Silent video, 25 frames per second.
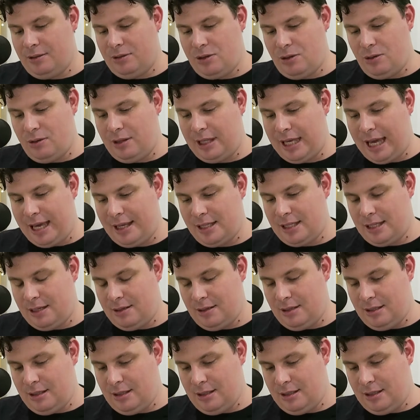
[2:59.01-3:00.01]

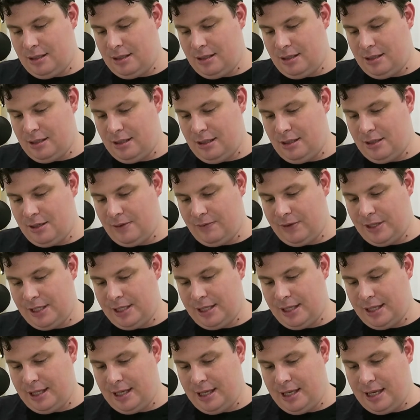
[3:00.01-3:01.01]
2000 is
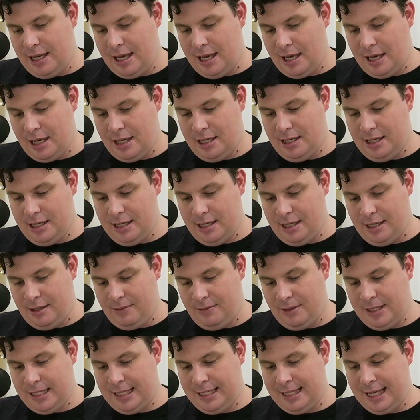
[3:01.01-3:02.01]
obviously the year
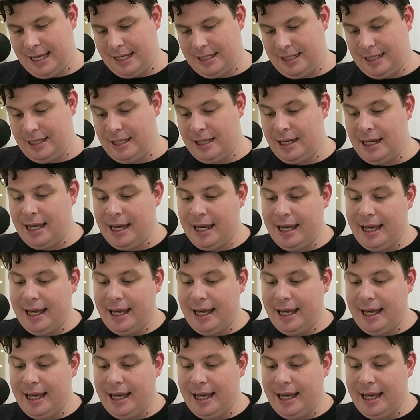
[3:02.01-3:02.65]
it was set in.